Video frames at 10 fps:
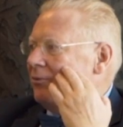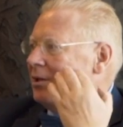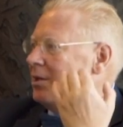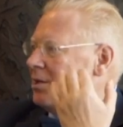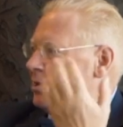
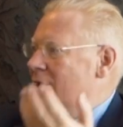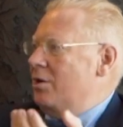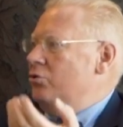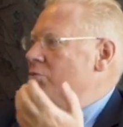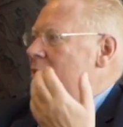when they
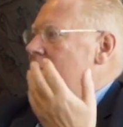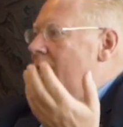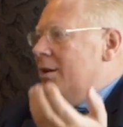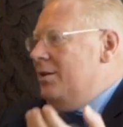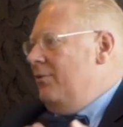start to be
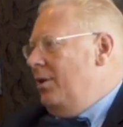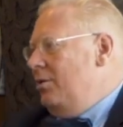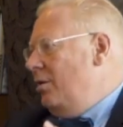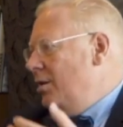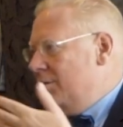
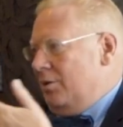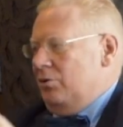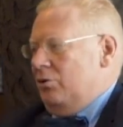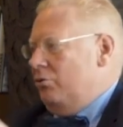activated, let's say you